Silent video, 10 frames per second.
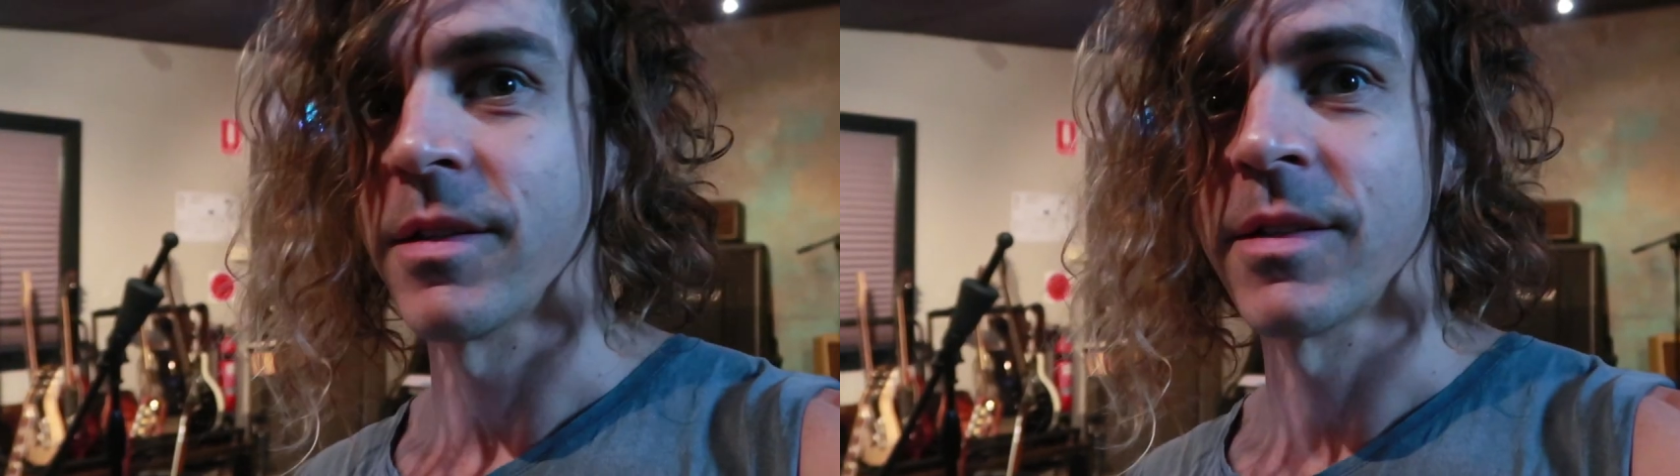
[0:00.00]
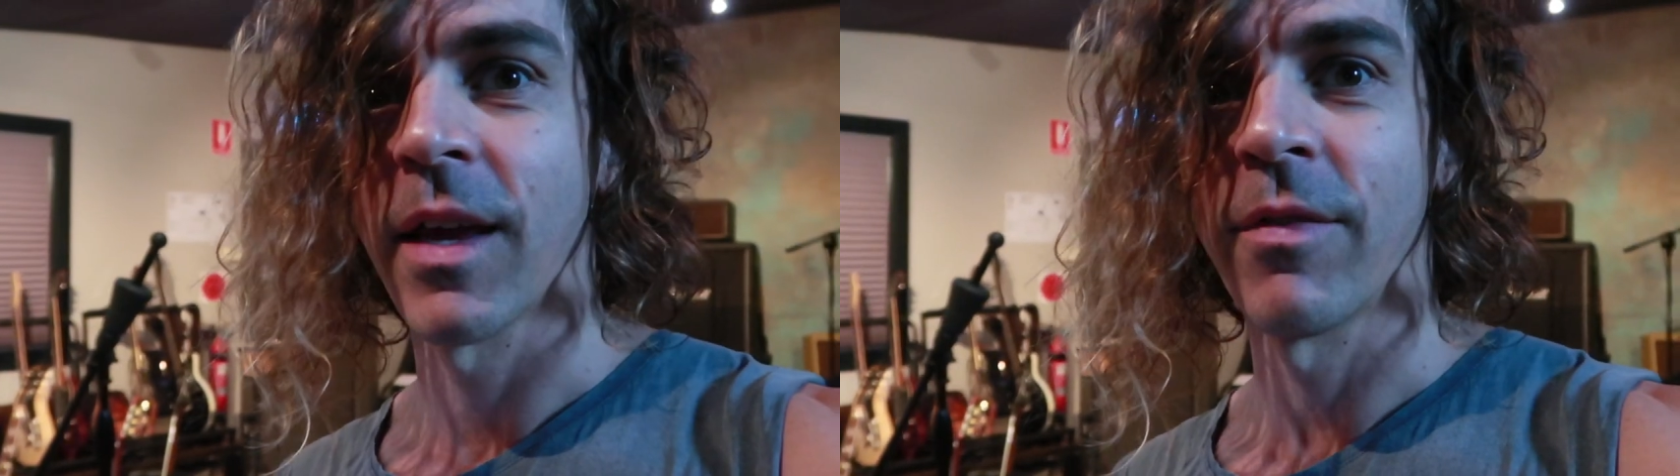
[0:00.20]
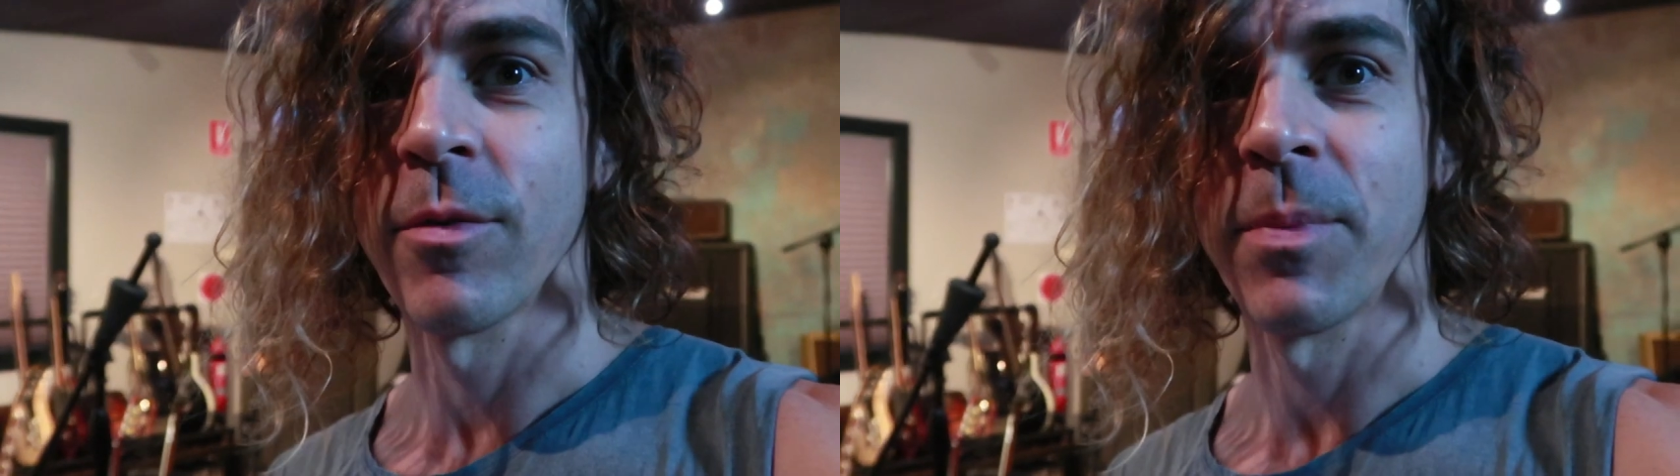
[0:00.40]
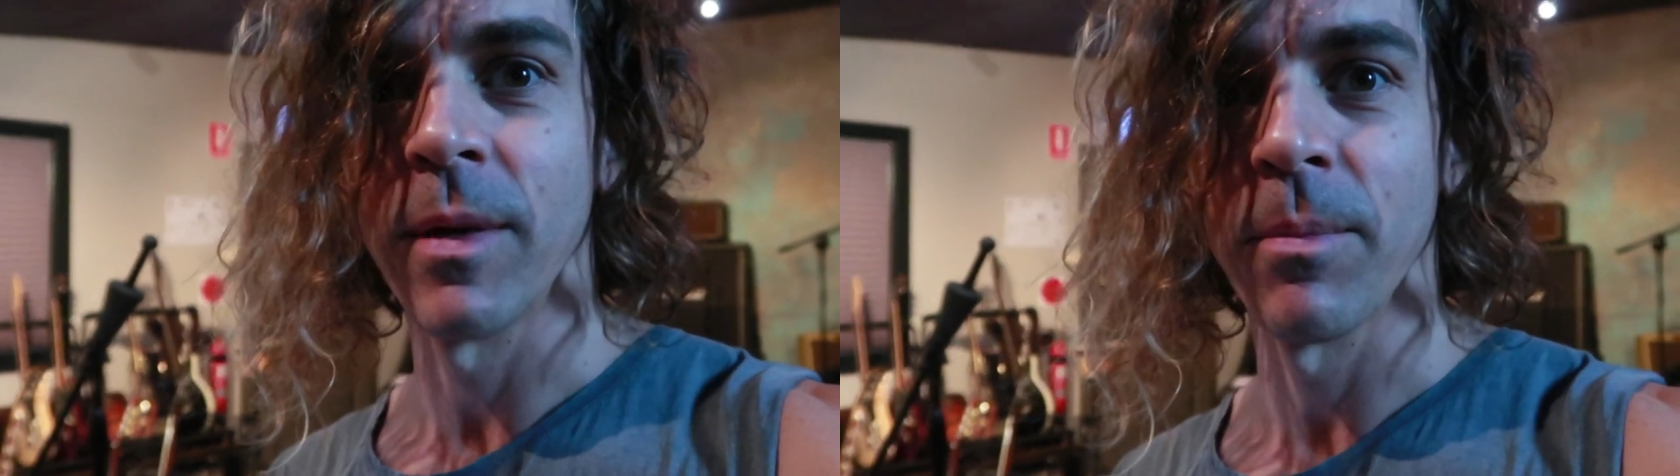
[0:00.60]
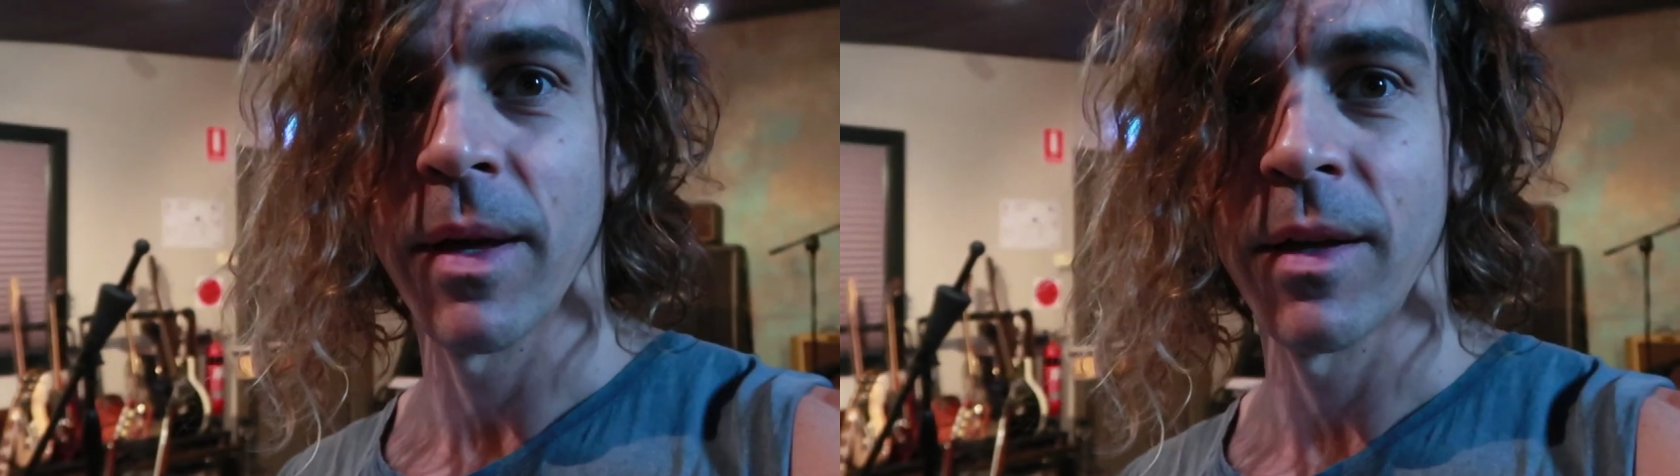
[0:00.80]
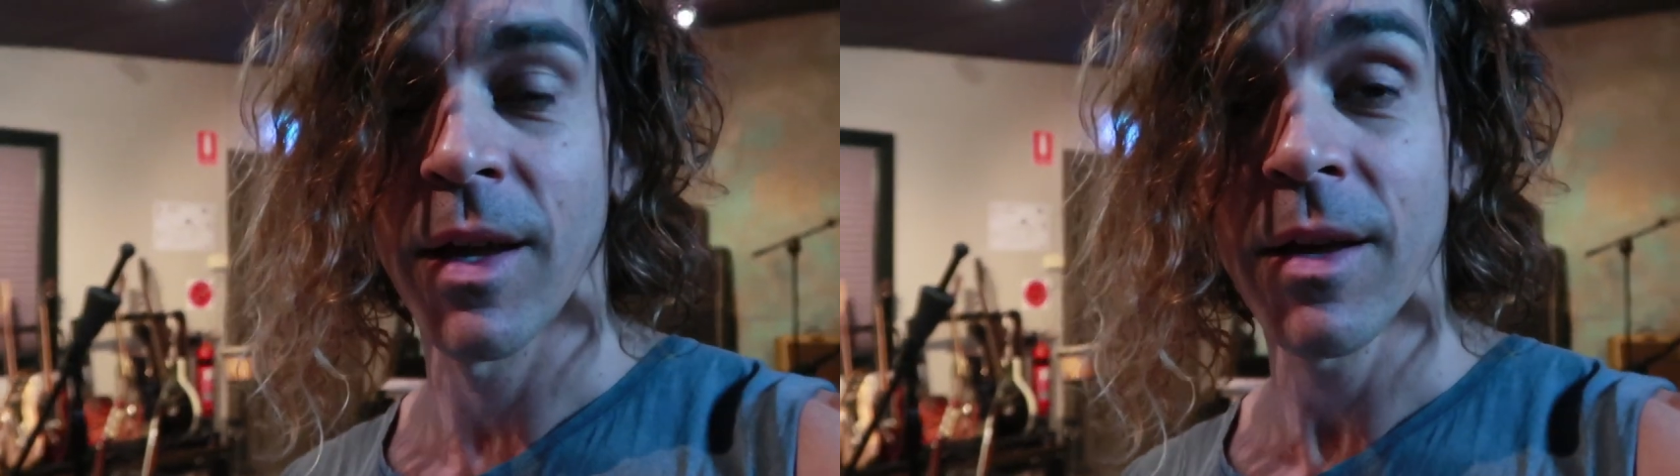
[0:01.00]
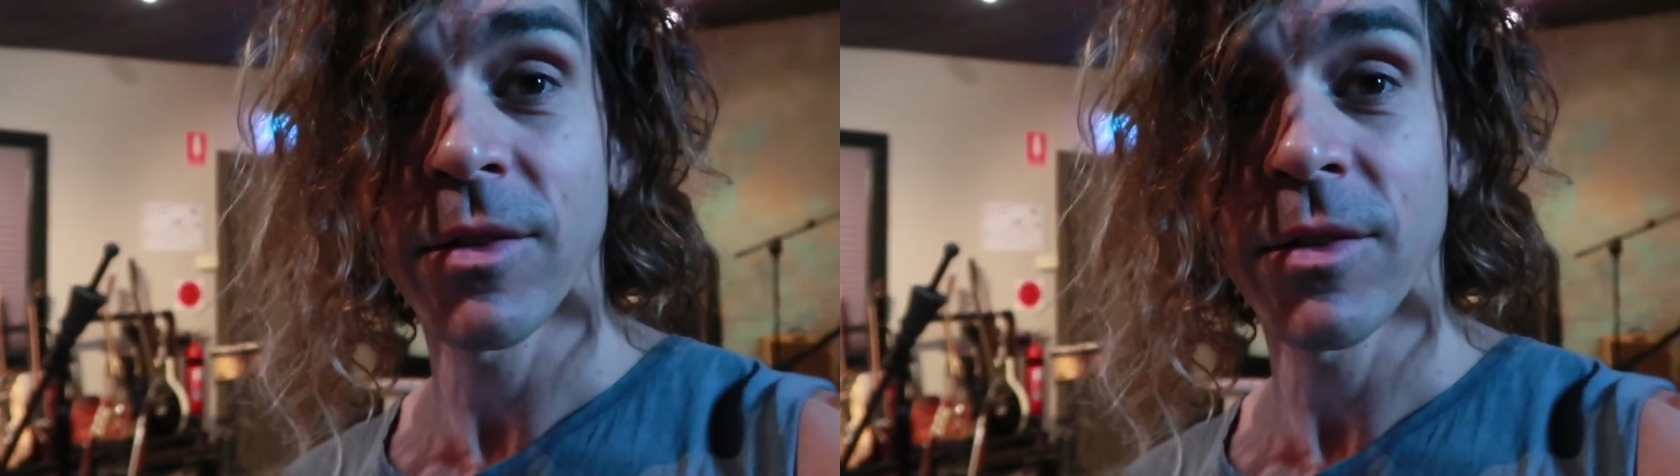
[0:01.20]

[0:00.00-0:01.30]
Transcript: that Xavier will be in bed now,